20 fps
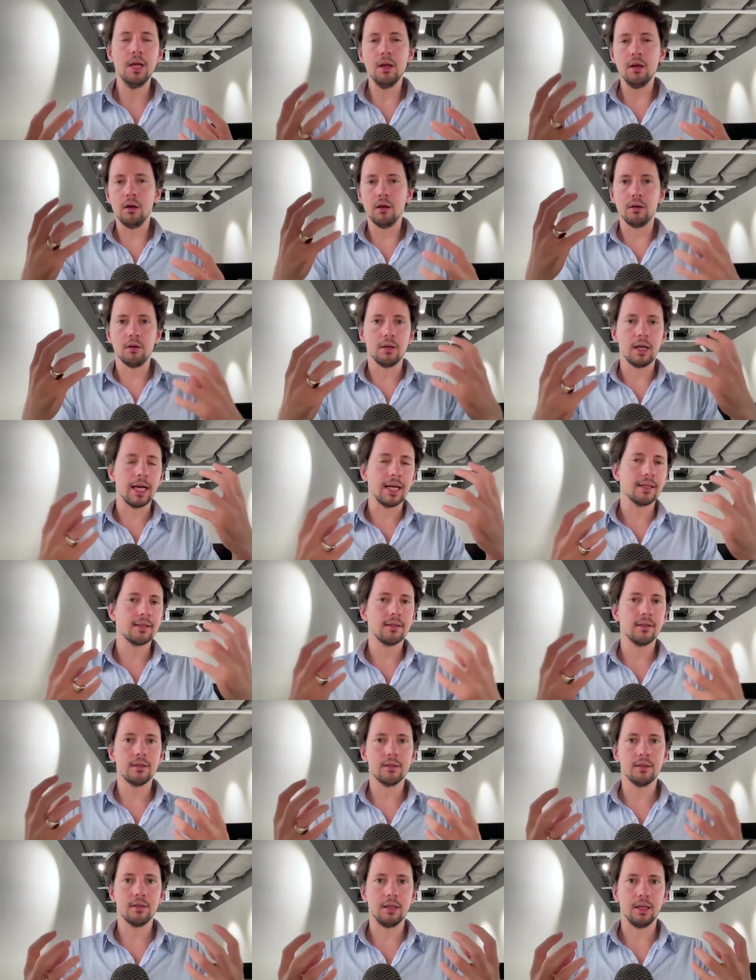
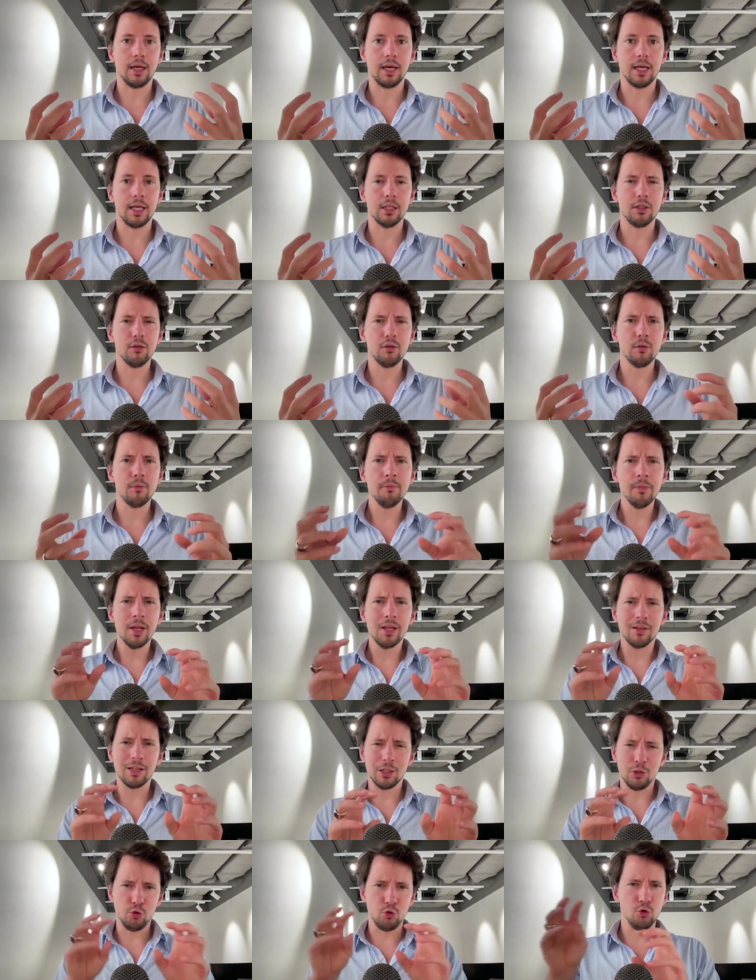assets sitting idle that you